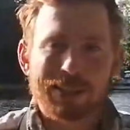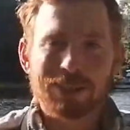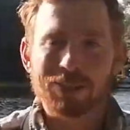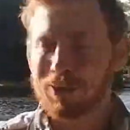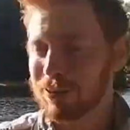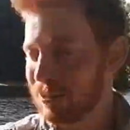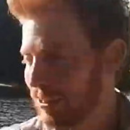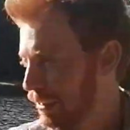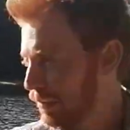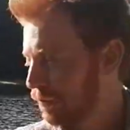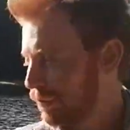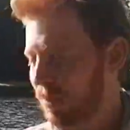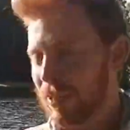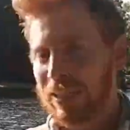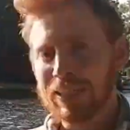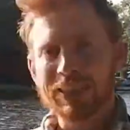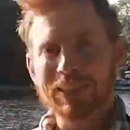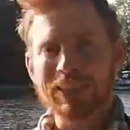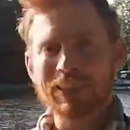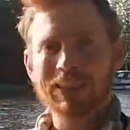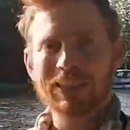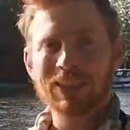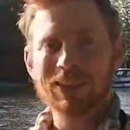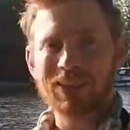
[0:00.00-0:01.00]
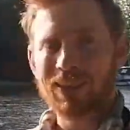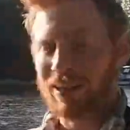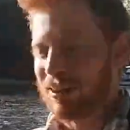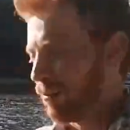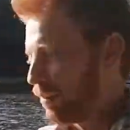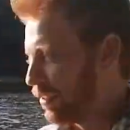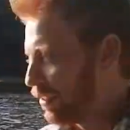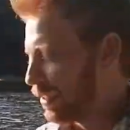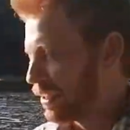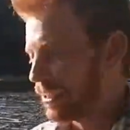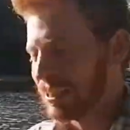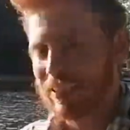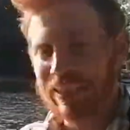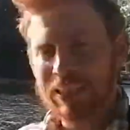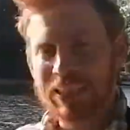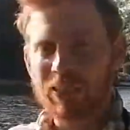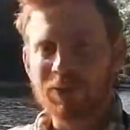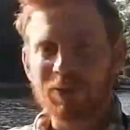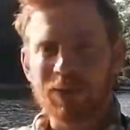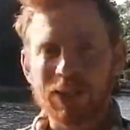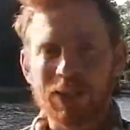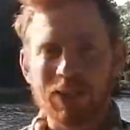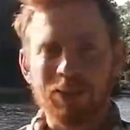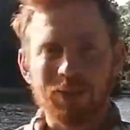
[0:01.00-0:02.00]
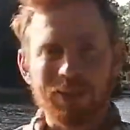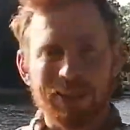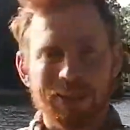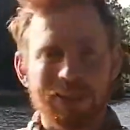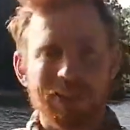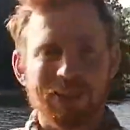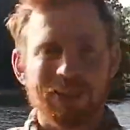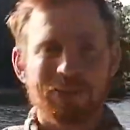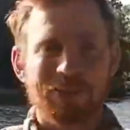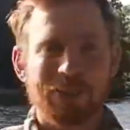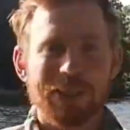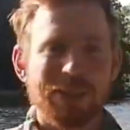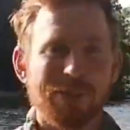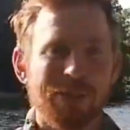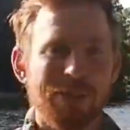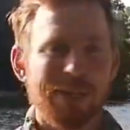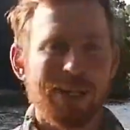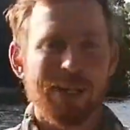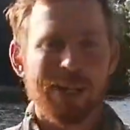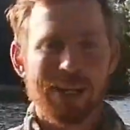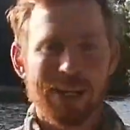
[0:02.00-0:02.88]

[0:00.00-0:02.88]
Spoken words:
So it's an amazing sight when you see a Great Crested Grebe